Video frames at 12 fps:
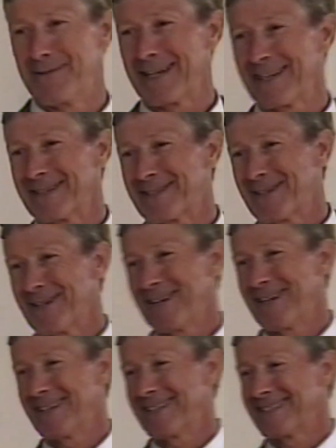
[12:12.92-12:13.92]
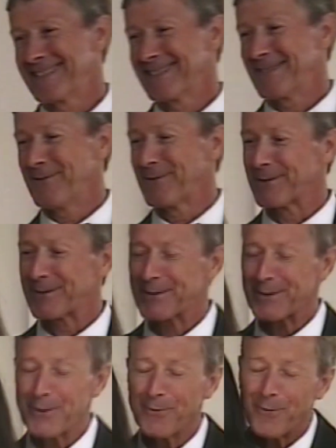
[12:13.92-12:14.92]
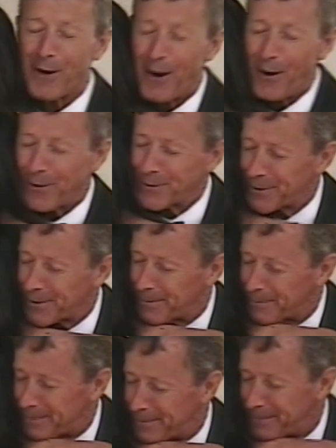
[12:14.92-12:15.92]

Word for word: you know, it's just fun, comforting. Um, another